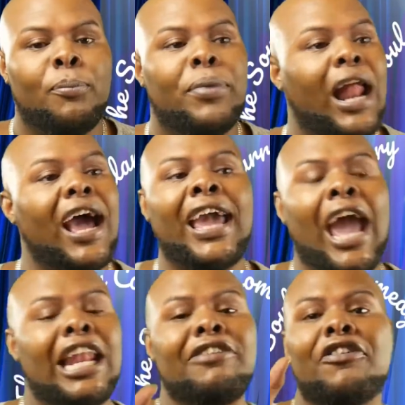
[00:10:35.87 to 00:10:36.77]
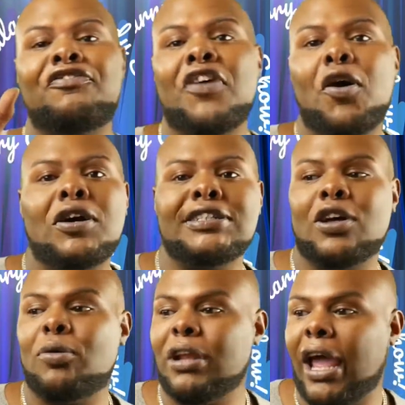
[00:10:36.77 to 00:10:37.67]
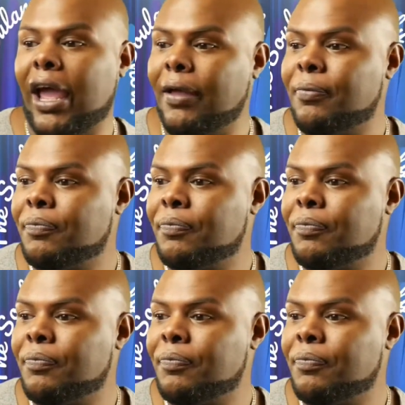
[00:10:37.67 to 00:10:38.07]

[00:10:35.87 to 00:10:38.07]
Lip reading: But I can't even focus on that.